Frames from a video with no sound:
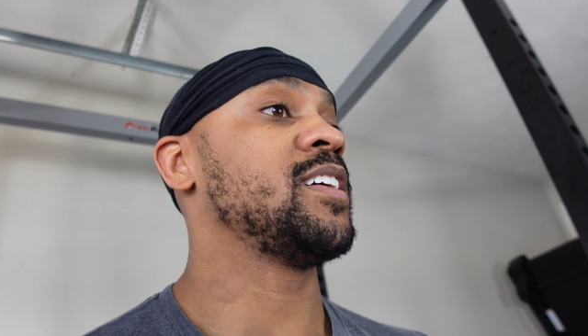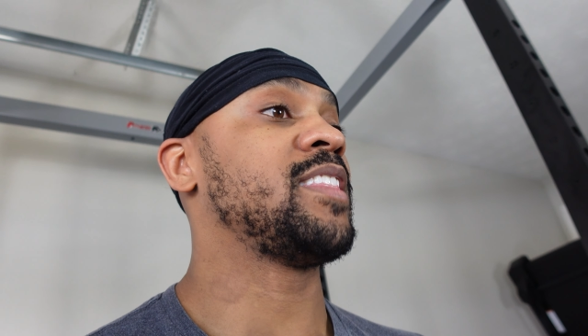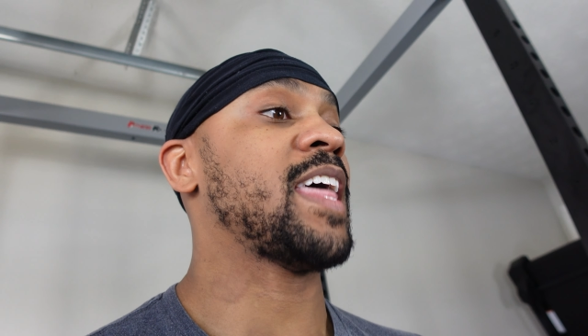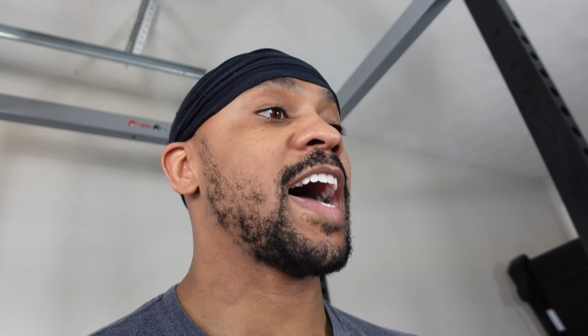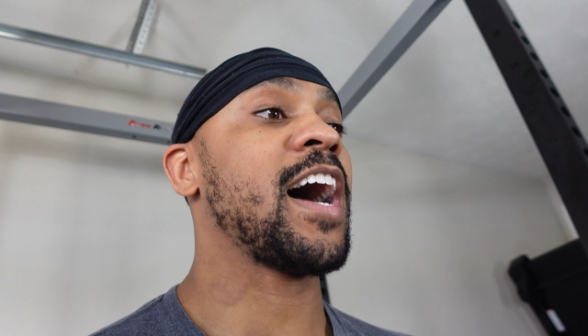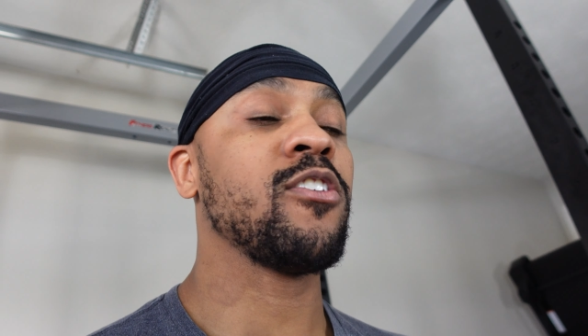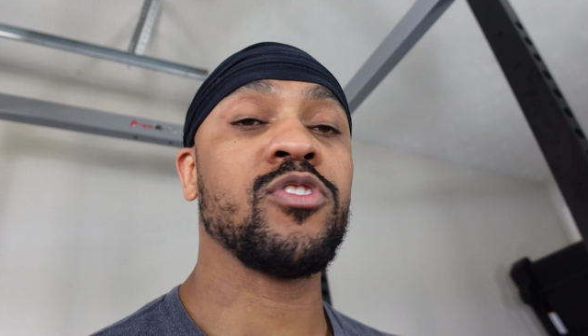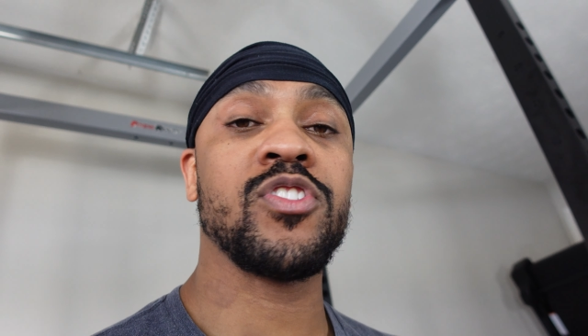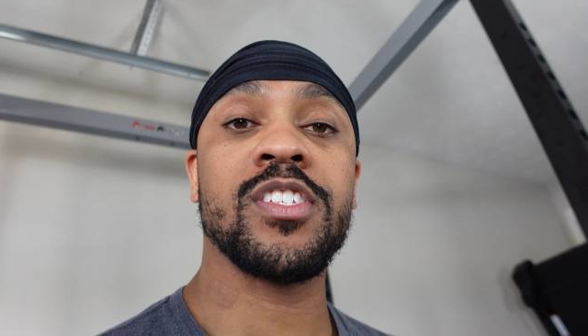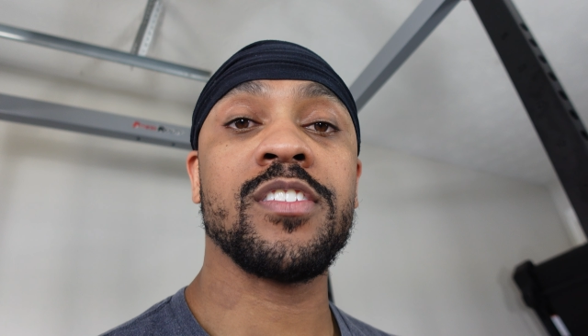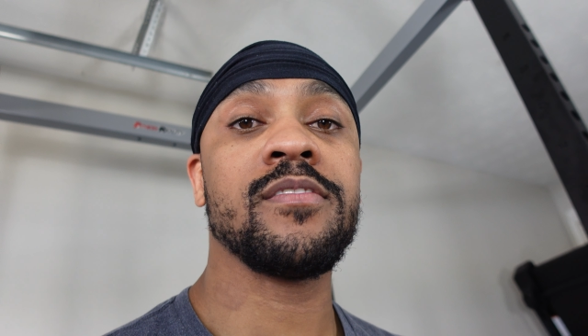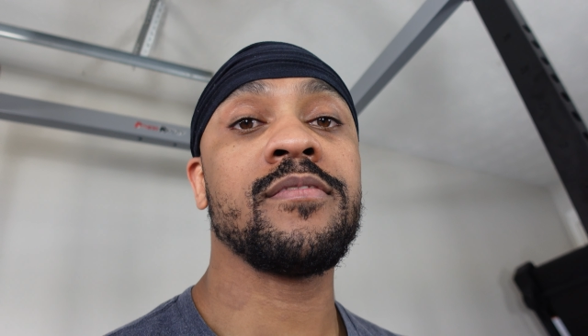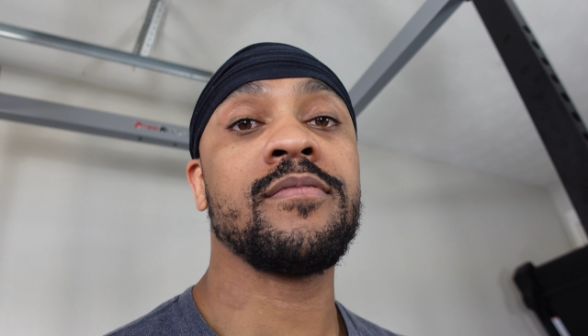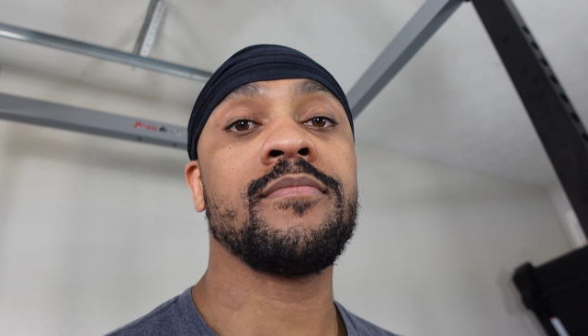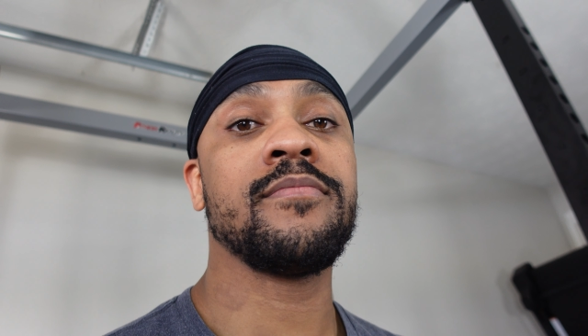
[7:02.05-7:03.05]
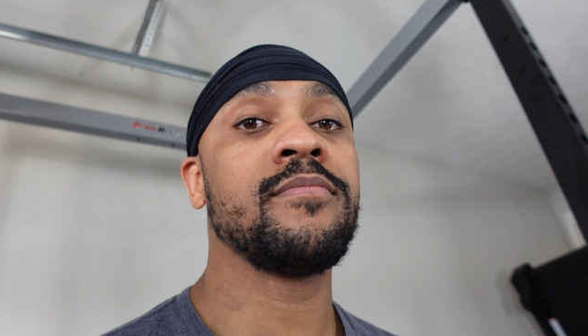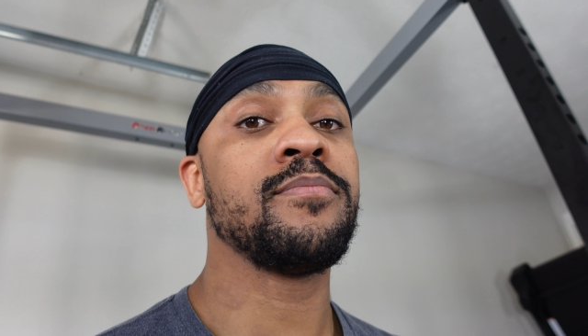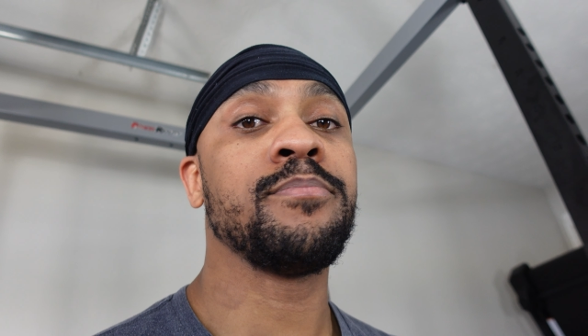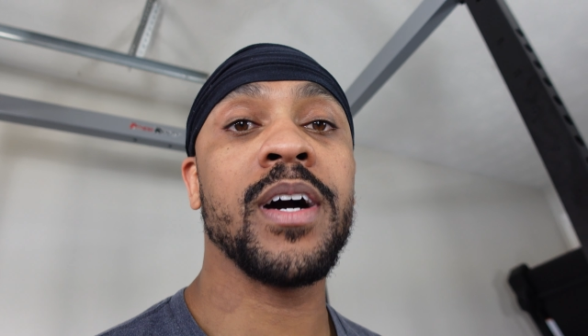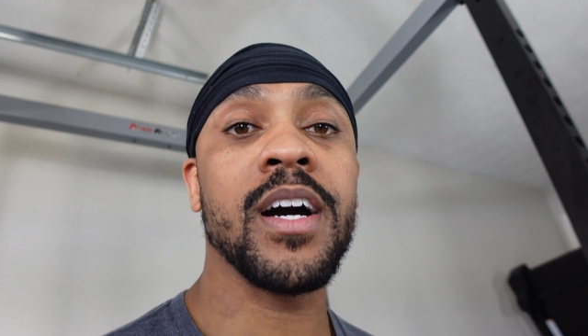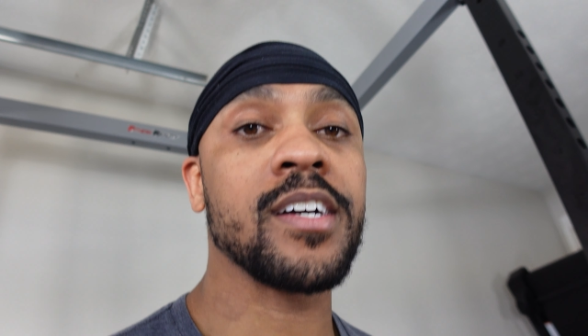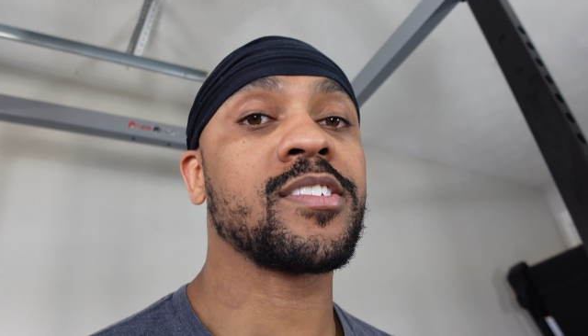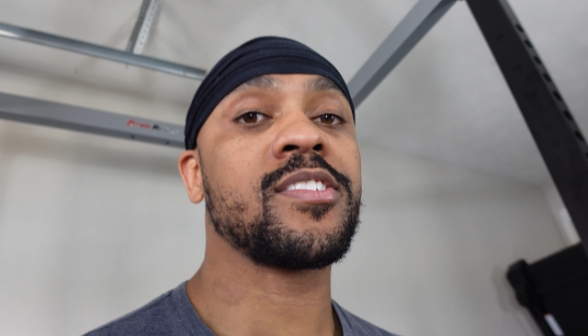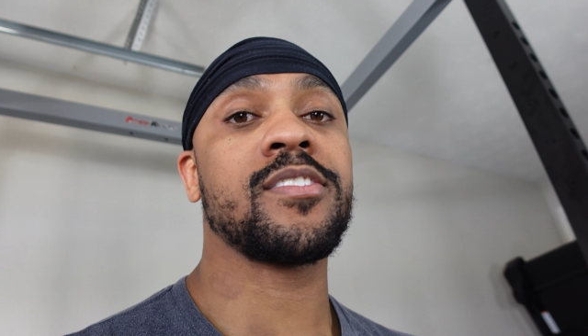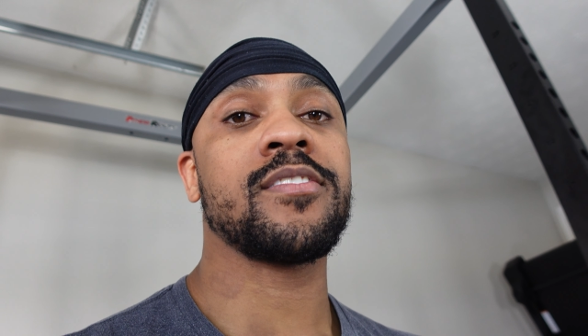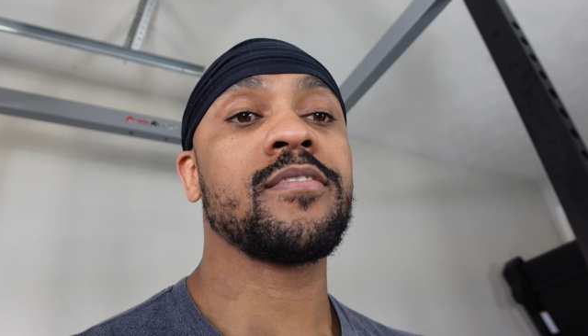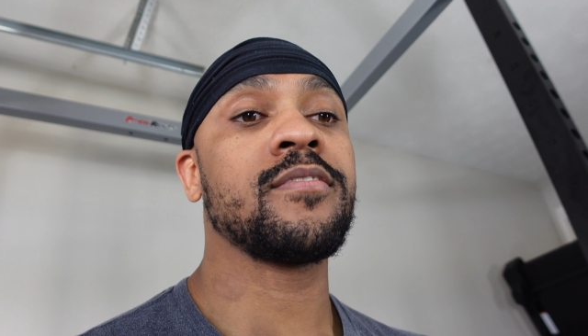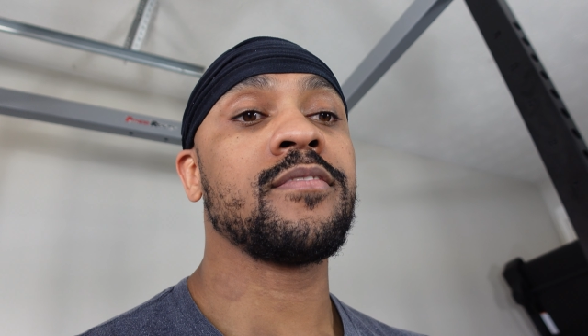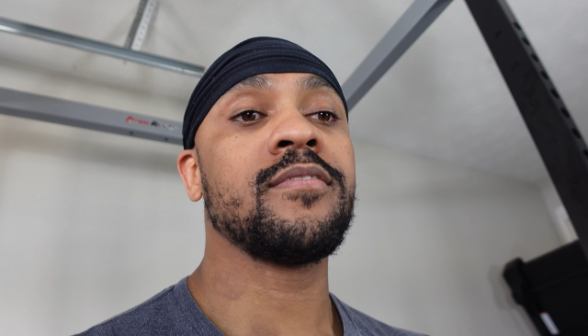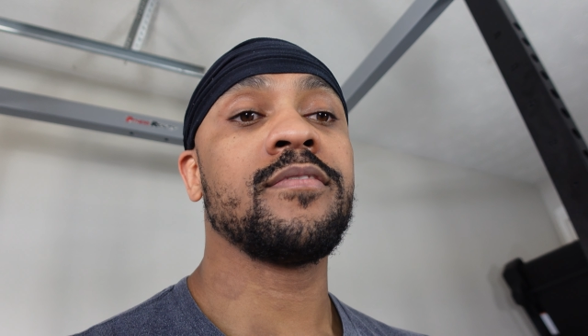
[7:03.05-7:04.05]
a thousand
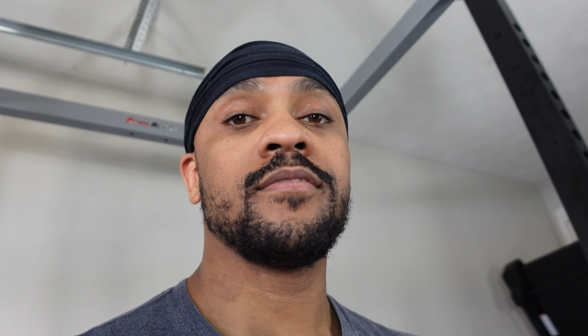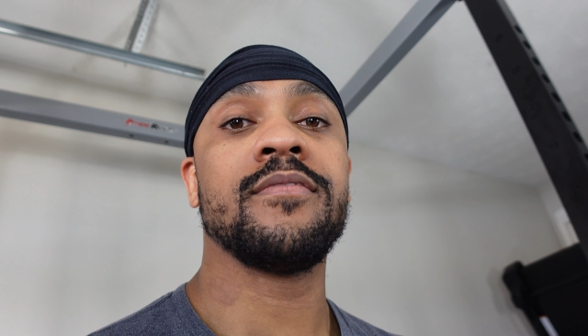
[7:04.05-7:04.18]
bucks,